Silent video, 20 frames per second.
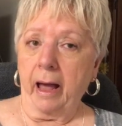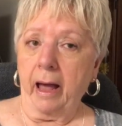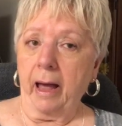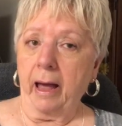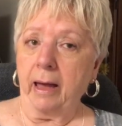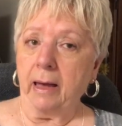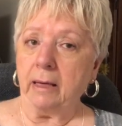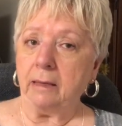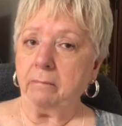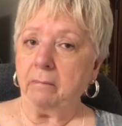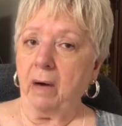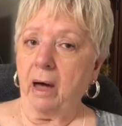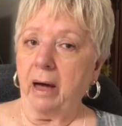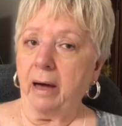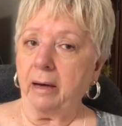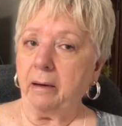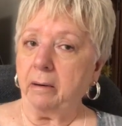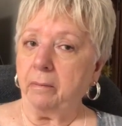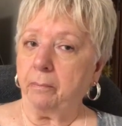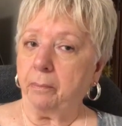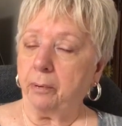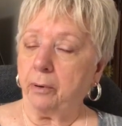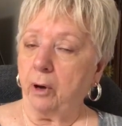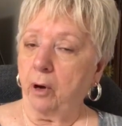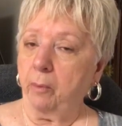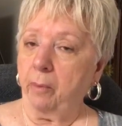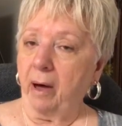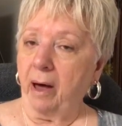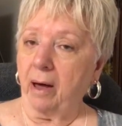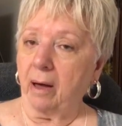and my
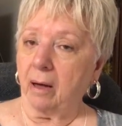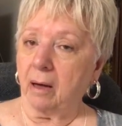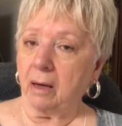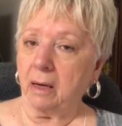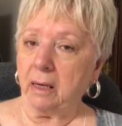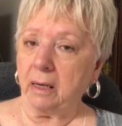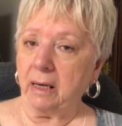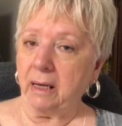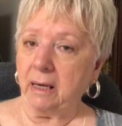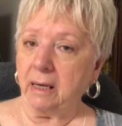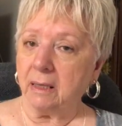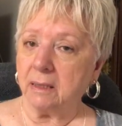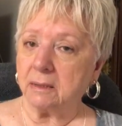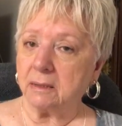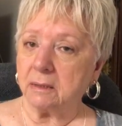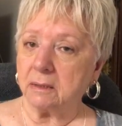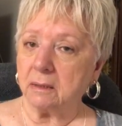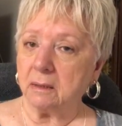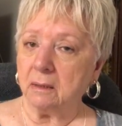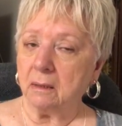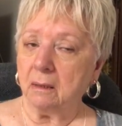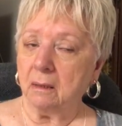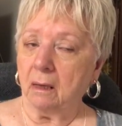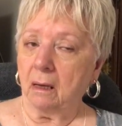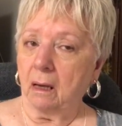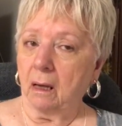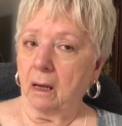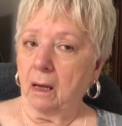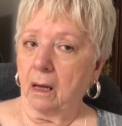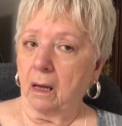probiotics,
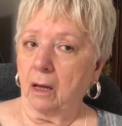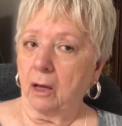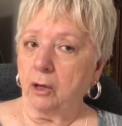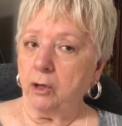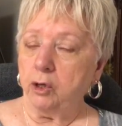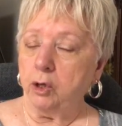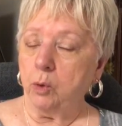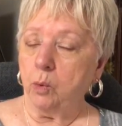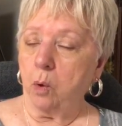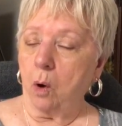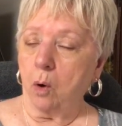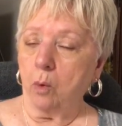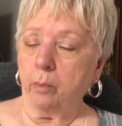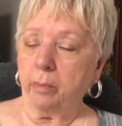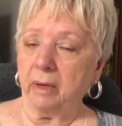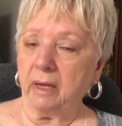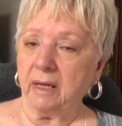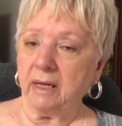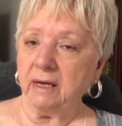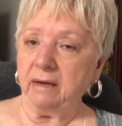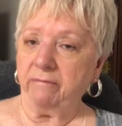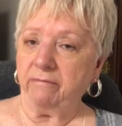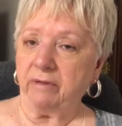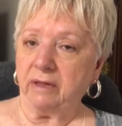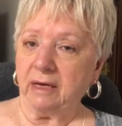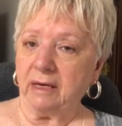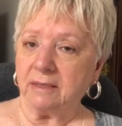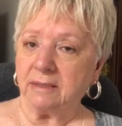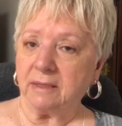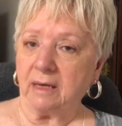you won't believe
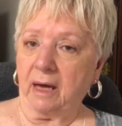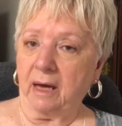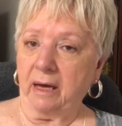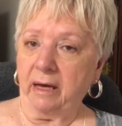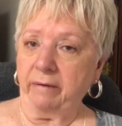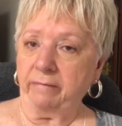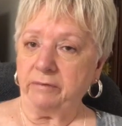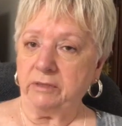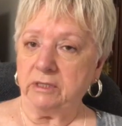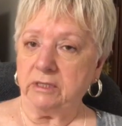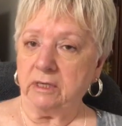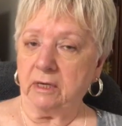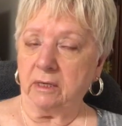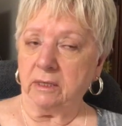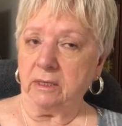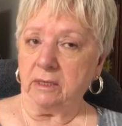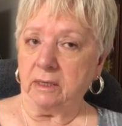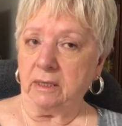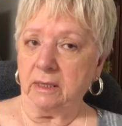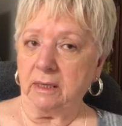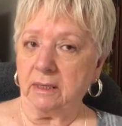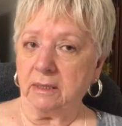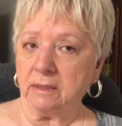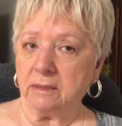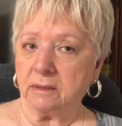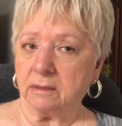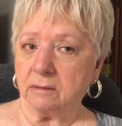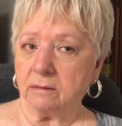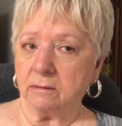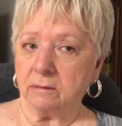this. I have to tell you
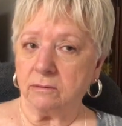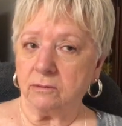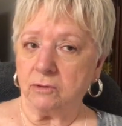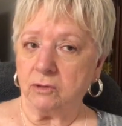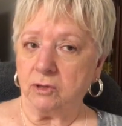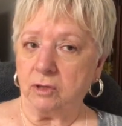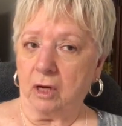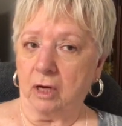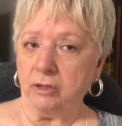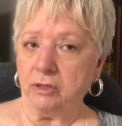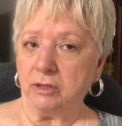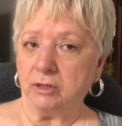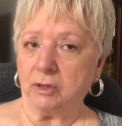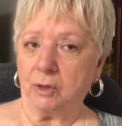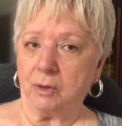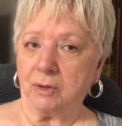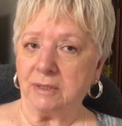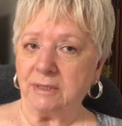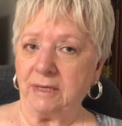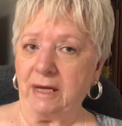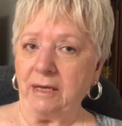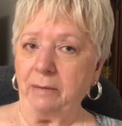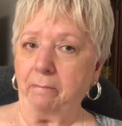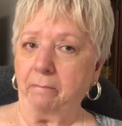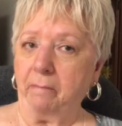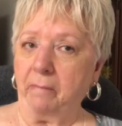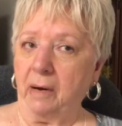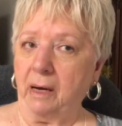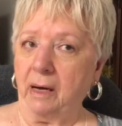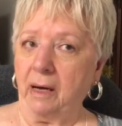this. Tanya's going to say,
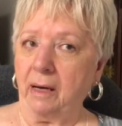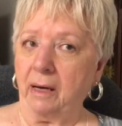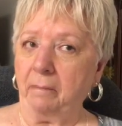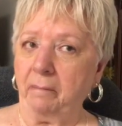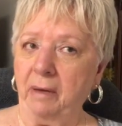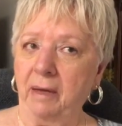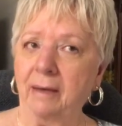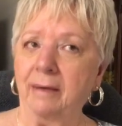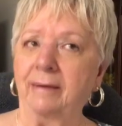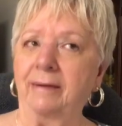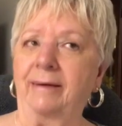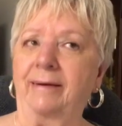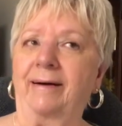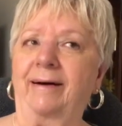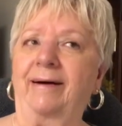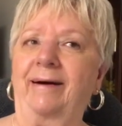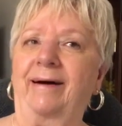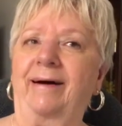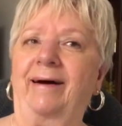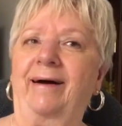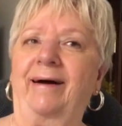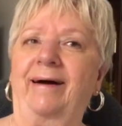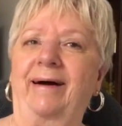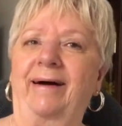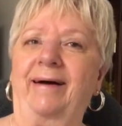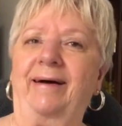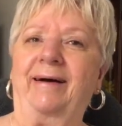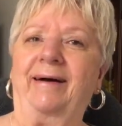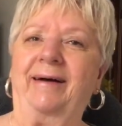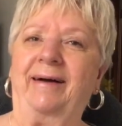Mom?
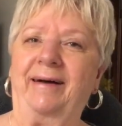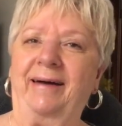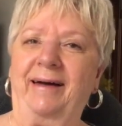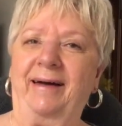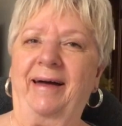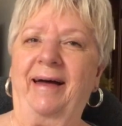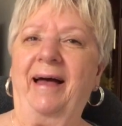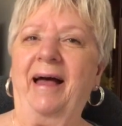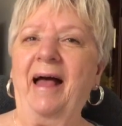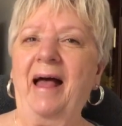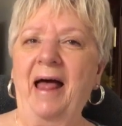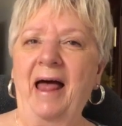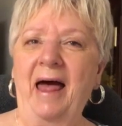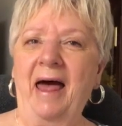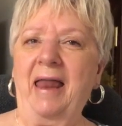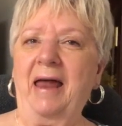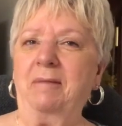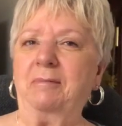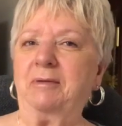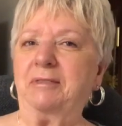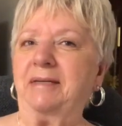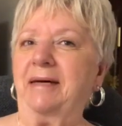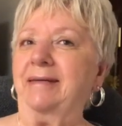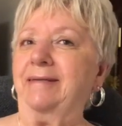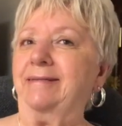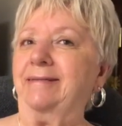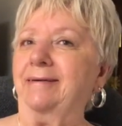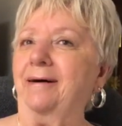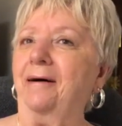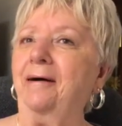And I'm going to say,
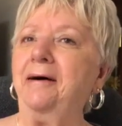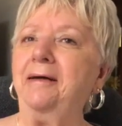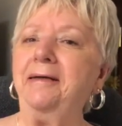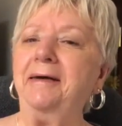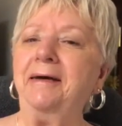Tanya?